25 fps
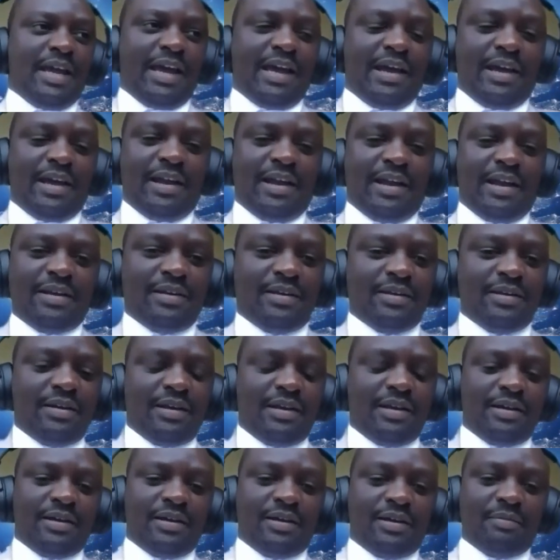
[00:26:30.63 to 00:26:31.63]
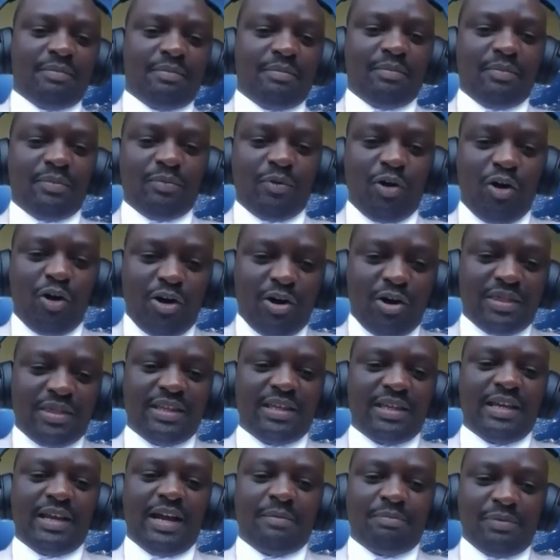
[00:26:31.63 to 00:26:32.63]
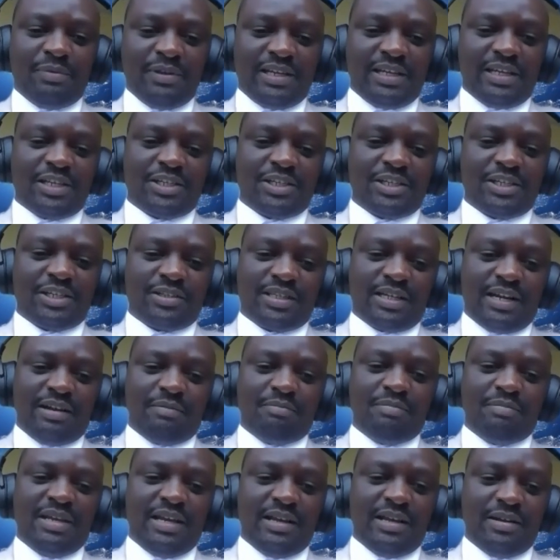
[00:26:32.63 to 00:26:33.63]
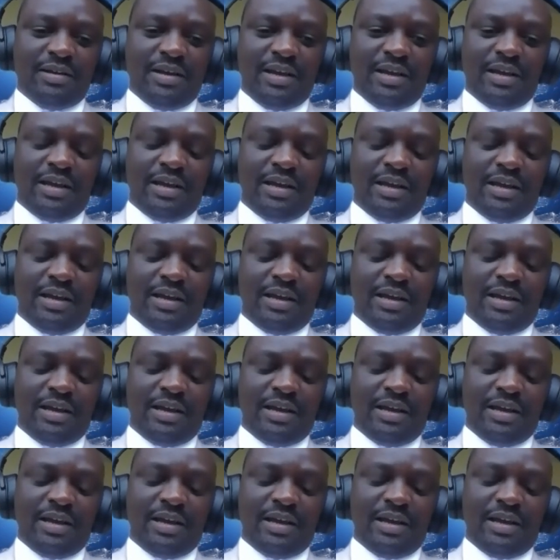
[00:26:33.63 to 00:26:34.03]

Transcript: And all the applications that are being